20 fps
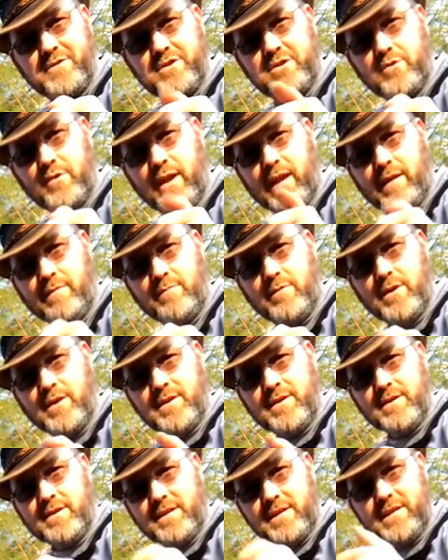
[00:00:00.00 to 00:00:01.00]
stream
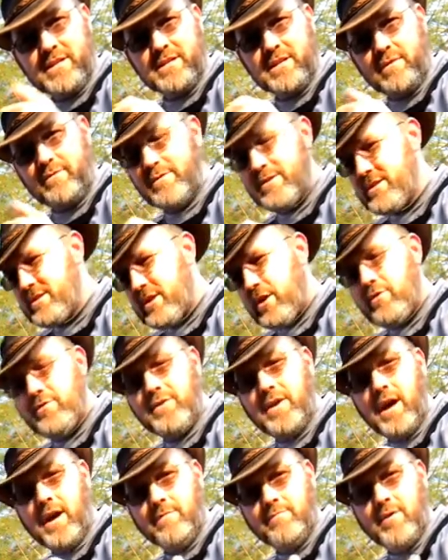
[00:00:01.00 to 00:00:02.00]
because it was so
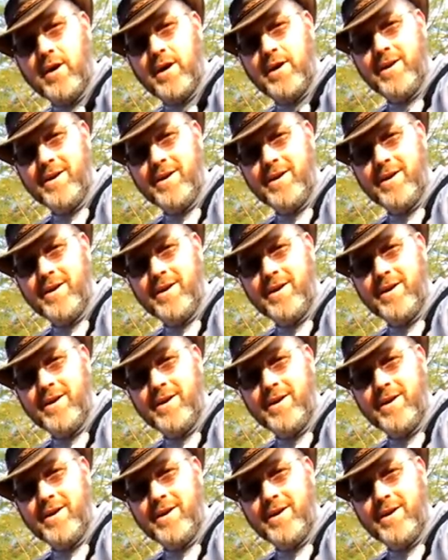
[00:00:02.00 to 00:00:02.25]
numb.